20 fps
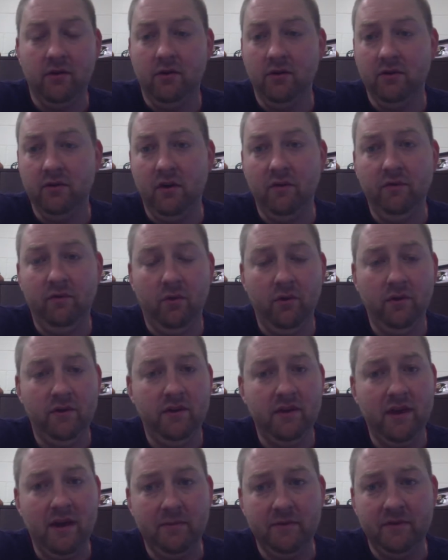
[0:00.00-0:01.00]
or so
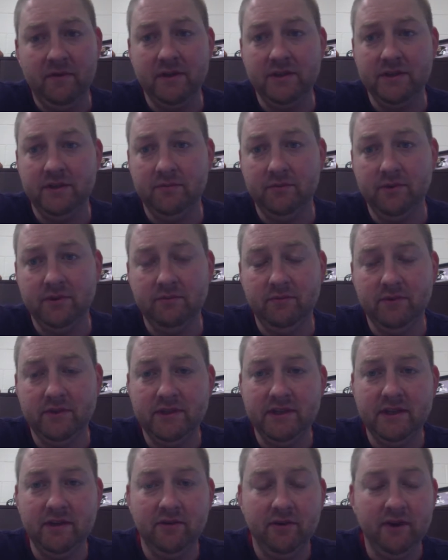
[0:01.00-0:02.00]
forth in that position
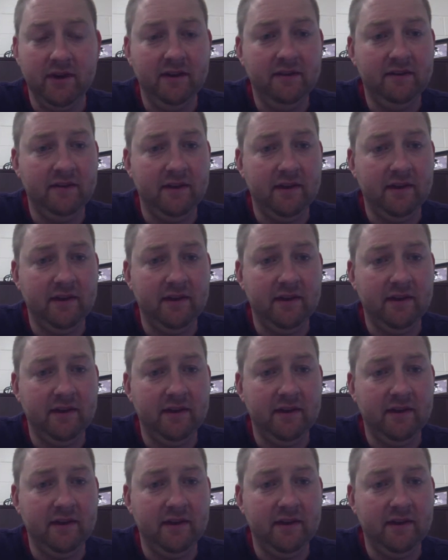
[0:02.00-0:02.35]
would decrease,